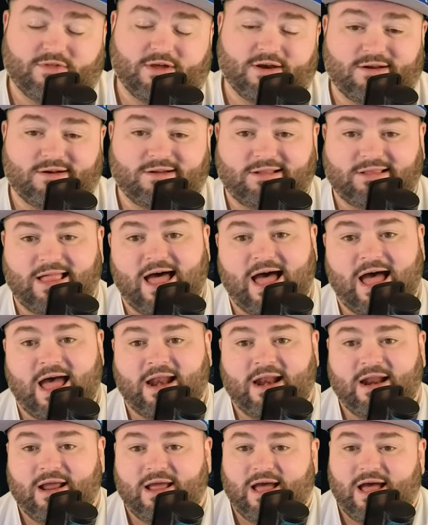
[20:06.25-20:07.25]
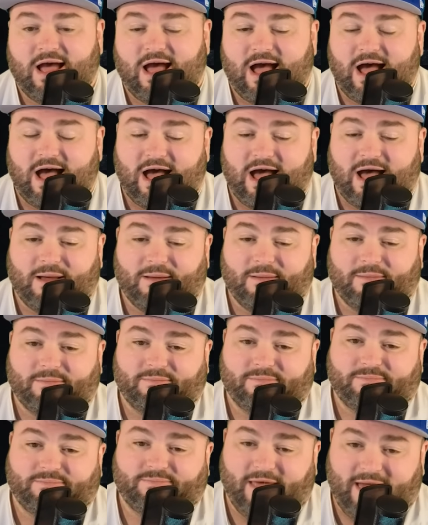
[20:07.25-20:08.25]
it a lot.
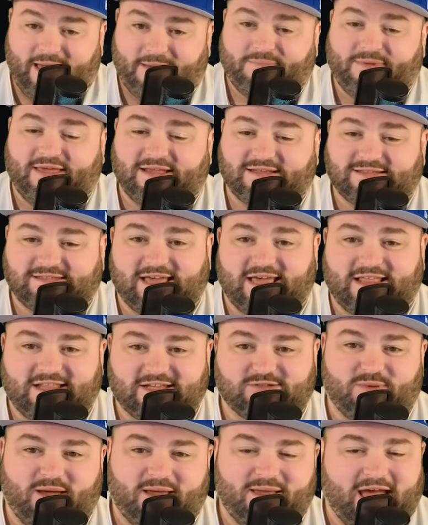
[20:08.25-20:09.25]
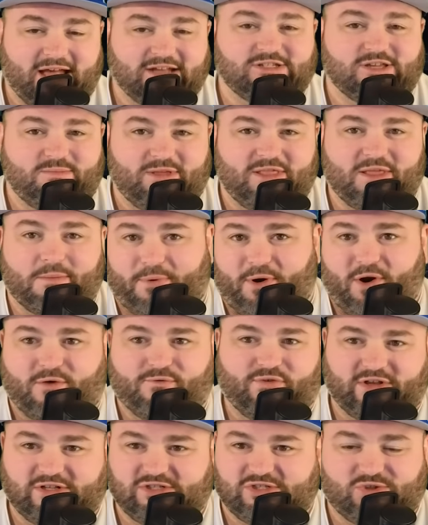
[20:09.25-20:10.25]
That being said, this might actually be the
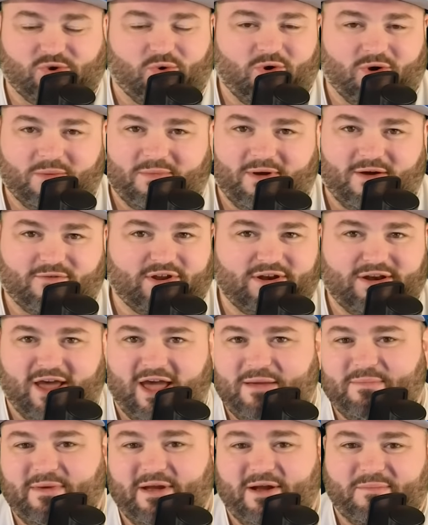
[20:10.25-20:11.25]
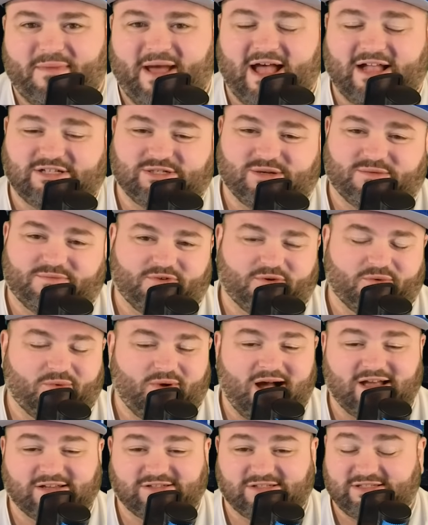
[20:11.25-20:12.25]
perfect storm of a nightmare matchup for
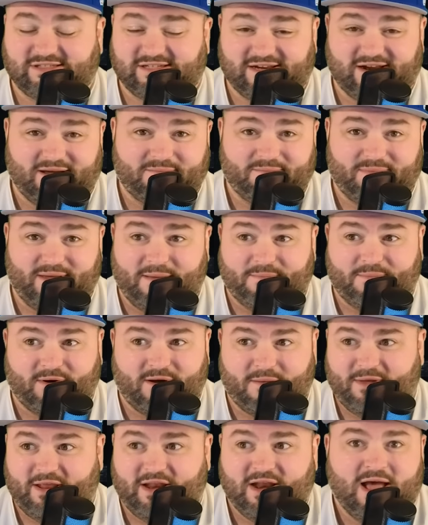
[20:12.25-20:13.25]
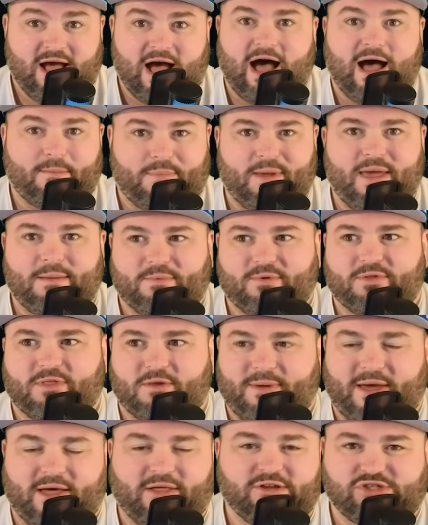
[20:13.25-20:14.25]
Washington on paper. I mean, on paper, the
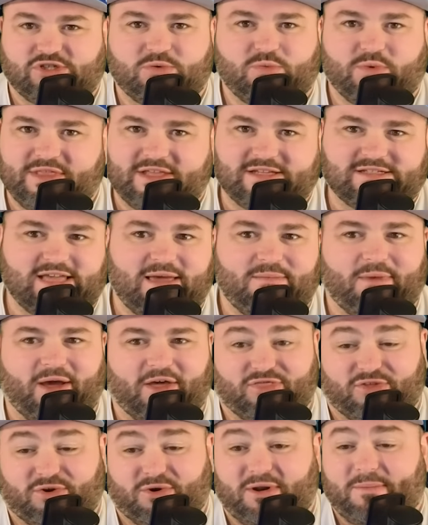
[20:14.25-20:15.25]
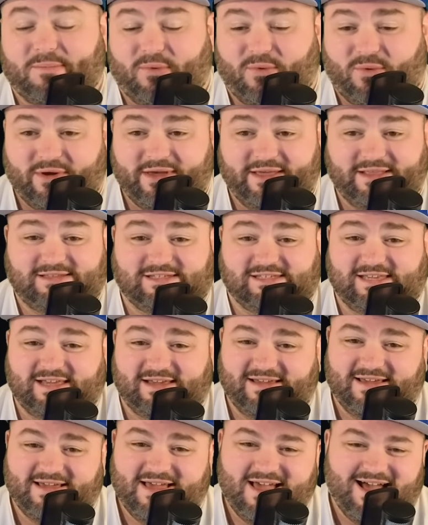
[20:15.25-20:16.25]
Pelicans should win this game by 30 points.
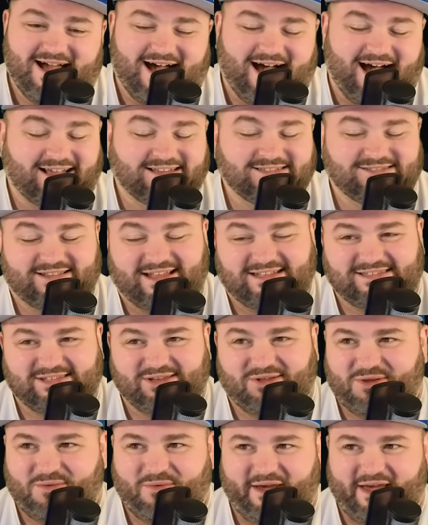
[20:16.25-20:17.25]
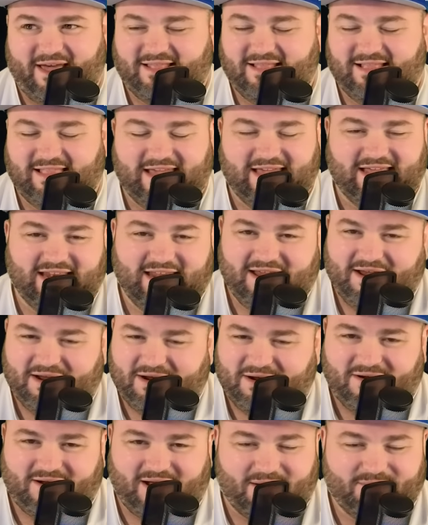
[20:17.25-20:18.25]
So that's the only way I'd lean
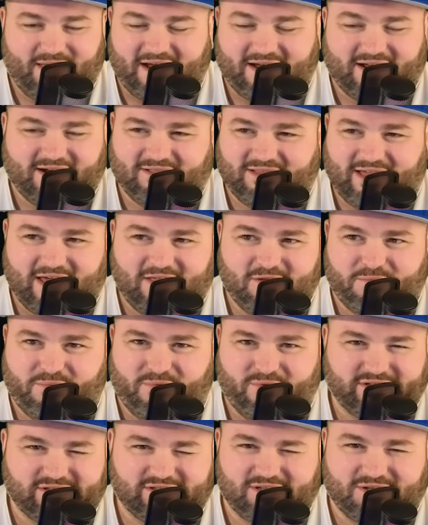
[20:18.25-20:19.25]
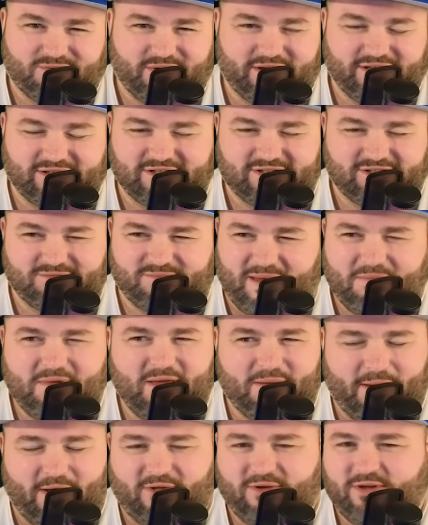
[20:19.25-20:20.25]
here. I'm not going to lay the points to the Wizards. Maybe
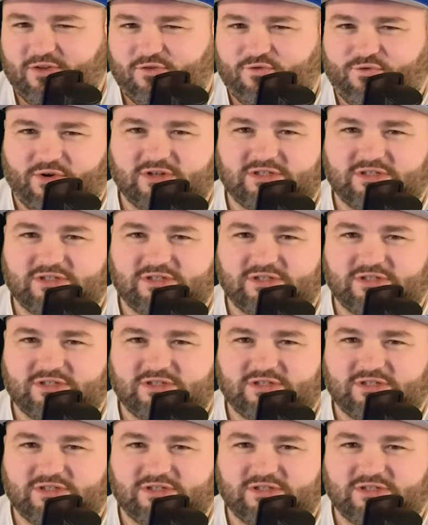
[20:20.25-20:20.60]
a Pelicans first